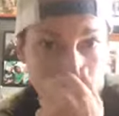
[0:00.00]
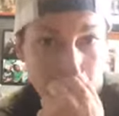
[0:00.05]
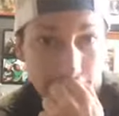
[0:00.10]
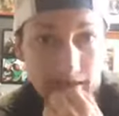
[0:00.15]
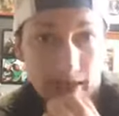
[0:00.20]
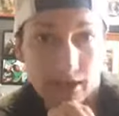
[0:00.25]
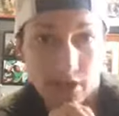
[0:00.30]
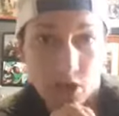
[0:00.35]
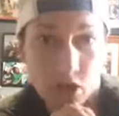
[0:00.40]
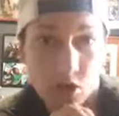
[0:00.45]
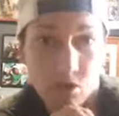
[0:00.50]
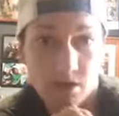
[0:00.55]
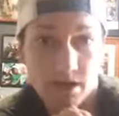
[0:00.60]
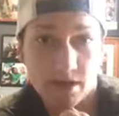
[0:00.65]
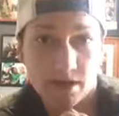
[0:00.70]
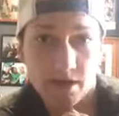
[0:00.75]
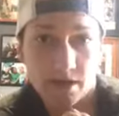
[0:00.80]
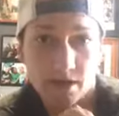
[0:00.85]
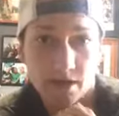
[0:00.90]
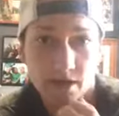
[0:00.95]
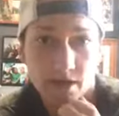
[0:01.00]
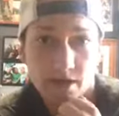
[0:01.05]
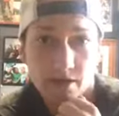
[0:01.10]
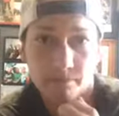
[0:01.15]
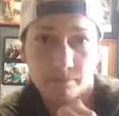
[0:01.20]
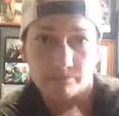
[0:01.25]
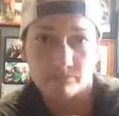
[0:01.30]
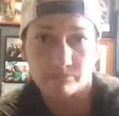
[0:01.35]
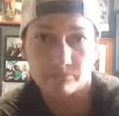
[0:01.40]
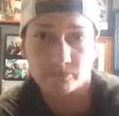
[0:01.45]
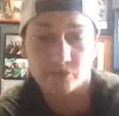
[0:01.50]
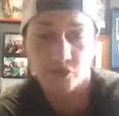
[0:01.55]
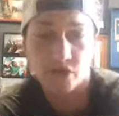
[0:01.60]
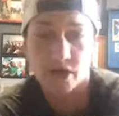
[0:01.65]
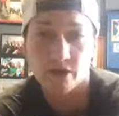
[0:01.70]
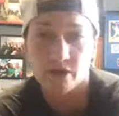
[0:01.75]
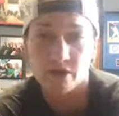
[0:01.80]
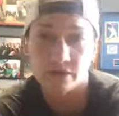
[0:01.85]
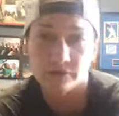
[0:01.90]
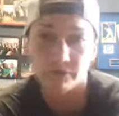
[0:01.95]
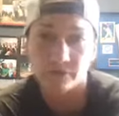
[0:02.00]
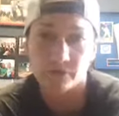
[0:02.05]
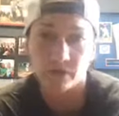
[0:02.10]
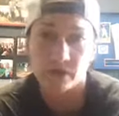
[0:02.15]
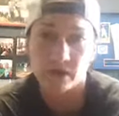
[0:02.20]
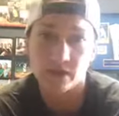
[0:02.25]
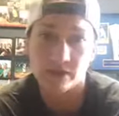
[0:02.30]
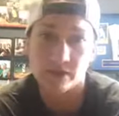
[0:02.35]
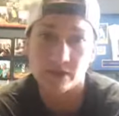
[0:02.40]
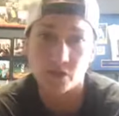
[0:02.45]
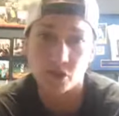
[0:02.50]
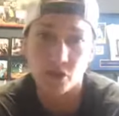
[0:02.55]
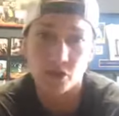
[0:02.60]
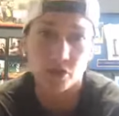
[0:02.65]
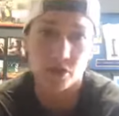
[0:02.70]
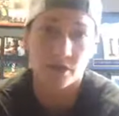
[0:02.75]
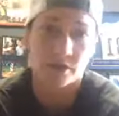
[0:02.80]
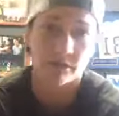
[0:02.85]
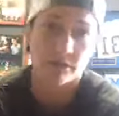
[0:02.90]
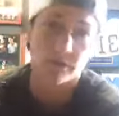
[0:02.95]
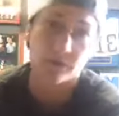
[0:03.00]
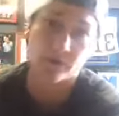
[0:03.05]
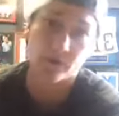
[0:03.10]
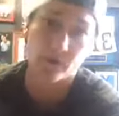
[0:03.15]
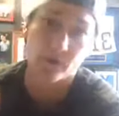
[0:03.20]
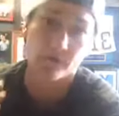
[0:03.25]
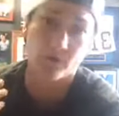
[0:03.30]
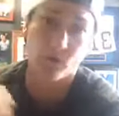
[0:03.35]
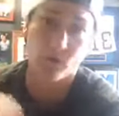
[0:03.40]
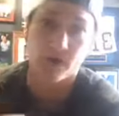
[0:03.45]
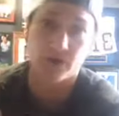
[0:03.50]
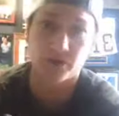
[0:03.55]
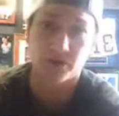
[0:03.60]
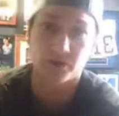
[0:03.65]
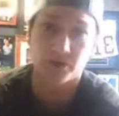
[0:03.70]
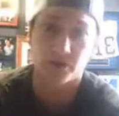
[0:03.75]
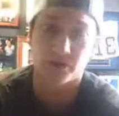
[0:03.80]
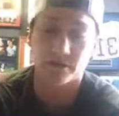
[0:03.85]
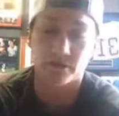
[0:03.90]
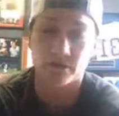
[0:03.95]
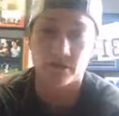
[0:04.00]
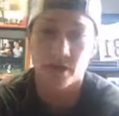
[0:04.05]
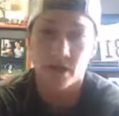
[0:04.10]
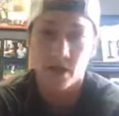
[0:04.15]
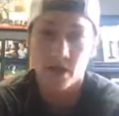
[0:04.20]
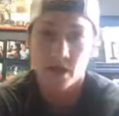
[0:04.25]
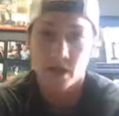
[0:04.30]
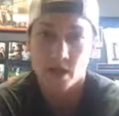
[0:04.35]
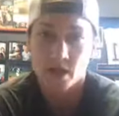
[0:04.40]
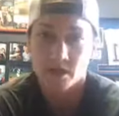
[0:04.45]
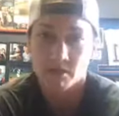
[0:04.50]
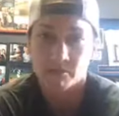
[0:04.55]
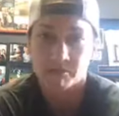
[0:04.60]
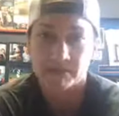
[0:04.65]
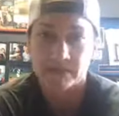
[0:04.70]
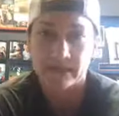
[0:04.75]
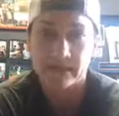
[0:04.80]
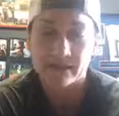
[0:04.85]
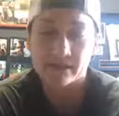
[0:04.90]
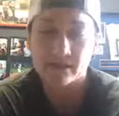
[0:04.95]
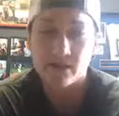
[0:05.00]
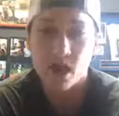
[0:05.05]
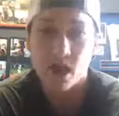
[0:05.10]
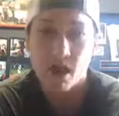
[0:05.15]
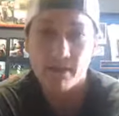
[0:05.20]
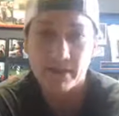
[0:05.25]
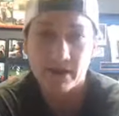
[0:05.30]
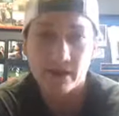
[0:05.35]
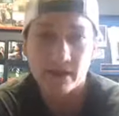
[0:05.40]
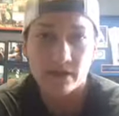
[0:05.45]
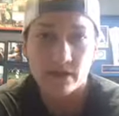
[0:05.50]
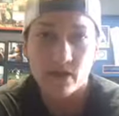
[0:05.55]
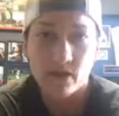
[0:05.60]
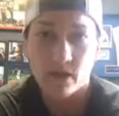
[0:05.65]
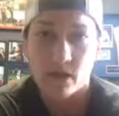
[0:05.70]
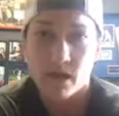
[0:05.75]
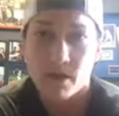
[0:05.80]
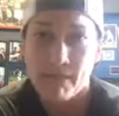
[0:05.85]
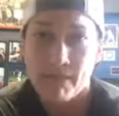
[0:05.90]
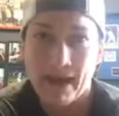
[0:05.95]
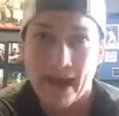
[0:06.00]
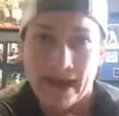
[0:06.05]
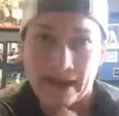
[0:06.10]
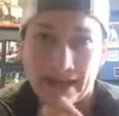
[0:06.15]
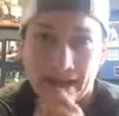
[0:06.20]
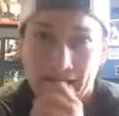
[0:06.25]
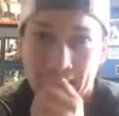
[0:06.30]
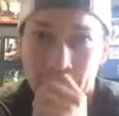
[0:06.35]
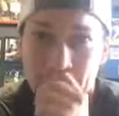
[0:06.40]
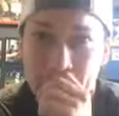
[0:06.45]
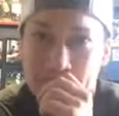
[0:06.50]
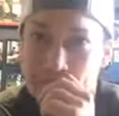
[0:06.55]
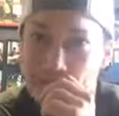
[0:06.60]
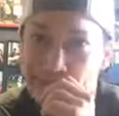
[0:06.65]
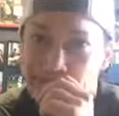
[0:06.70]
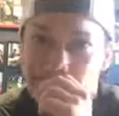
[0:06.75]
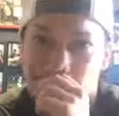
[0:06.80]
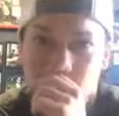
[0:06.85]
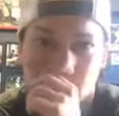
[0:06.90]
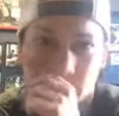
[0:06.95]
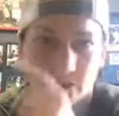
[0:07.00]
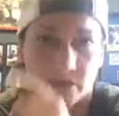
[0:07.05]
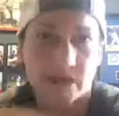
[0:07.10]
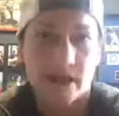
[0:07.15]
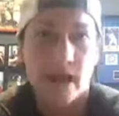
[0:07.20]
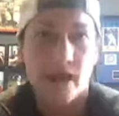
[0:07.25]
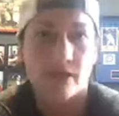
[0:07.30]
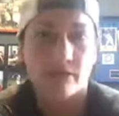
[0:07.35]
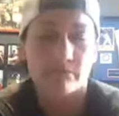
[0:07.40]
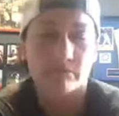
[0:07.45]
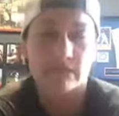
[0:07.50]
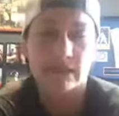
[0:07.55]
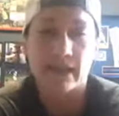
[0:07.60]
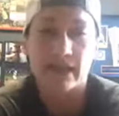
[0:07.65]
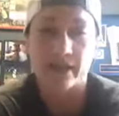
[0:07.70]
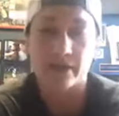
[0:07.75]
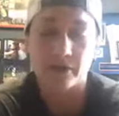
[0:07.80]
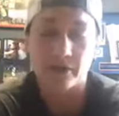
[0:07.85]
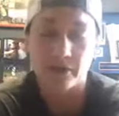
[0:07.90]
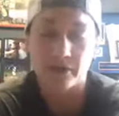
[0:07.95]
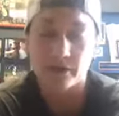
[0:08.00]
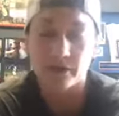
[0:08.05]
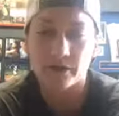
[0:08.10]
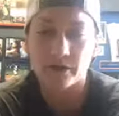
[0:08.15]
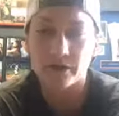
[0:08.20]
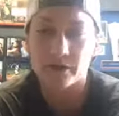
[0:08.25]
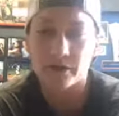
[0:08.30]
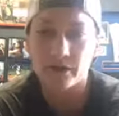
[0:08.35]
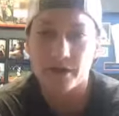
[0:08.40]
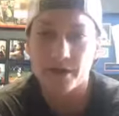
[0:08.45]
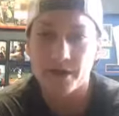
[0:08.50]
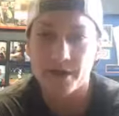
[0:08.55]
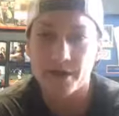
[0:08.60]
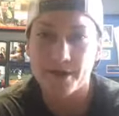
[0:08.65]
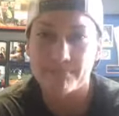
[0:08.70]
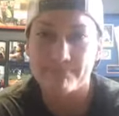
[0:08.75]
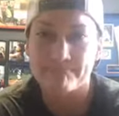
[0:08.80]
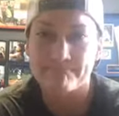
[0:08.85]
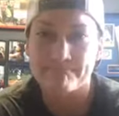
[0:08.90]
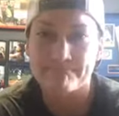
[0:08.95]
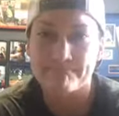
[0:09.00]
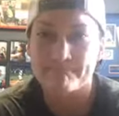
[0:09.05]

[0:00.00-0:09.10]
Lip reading: got to get going. Share it if you think it's good. If you have questions, please comment. I'll come back in and take a look at them later. I